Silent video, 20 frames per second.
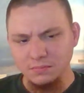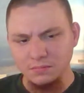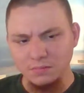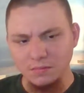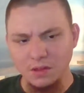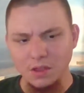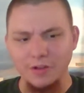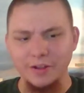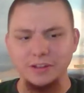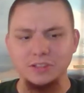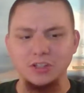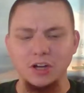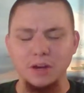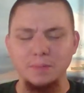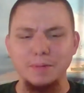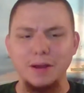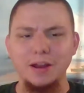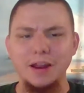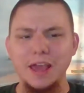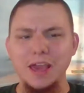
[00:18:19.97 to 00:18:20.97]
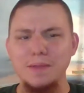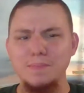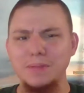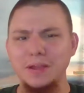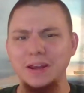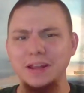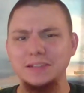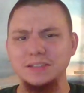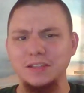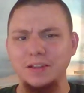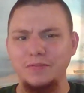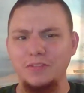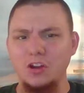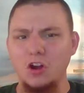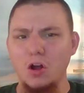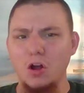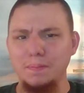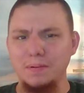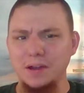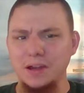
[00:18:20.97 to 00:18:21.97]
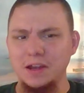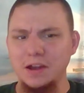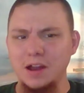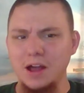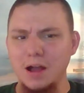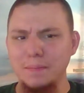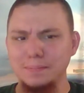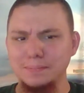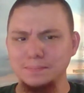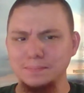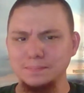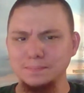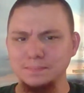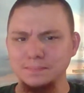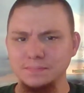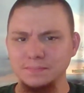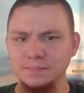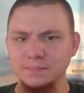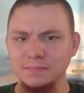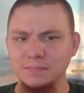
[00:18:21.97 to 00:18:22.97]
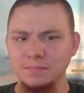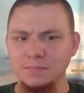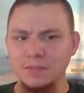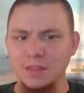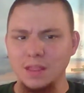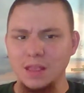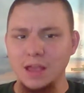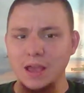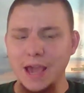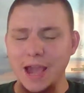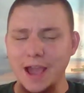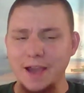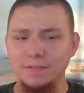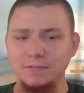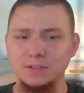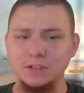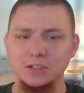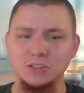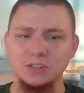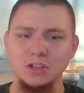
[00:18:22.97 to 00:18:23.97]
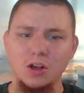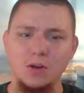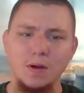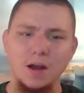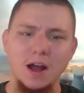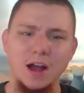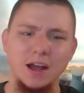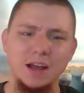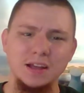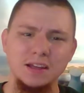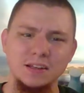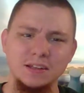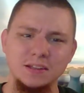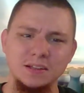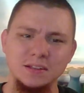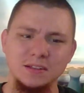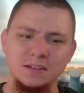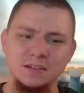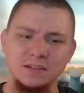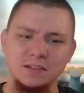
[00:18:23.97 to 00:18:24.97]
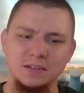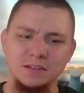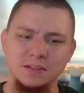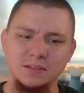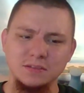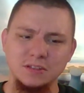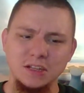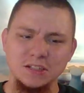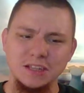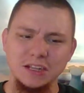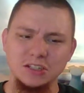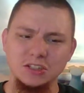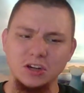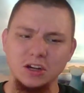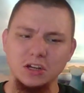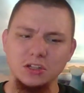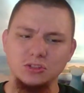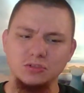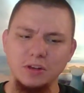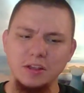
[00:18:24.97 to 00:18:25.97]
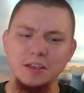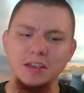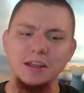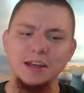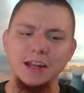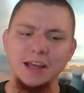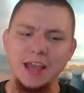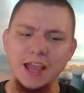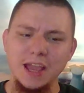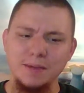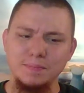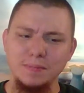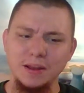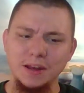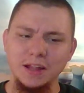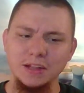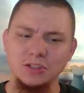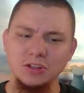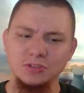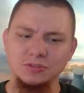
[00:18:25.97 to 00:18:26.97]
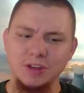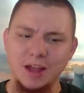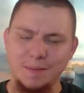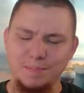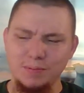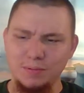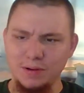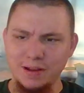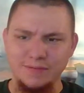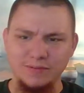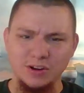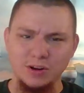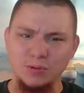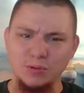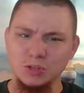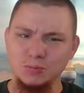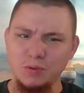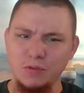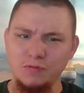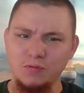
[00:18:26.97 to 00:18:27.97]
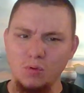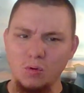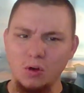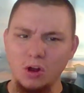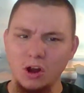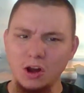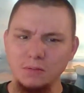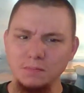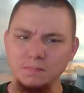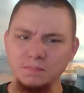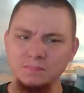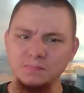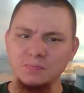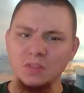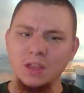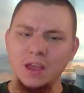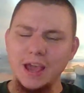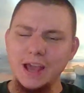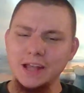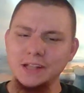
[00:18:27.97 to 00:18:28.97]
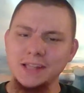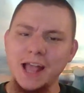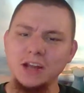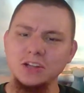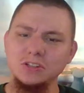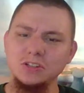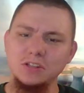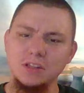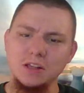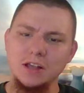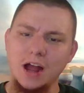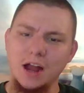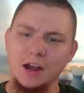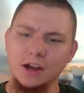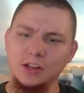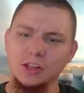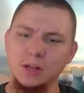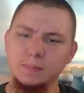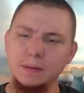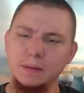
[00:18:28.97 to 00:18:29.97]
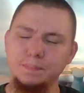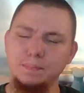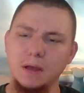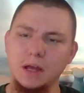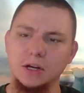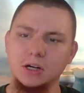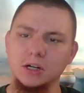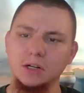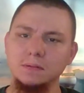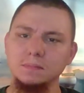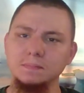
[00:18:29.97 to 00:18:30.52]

alright, sorry, about 8 minutes of it opening up. After, since I started drinking it, 8 minutes on top of whatever it was before, it's actually gotten a little bit better.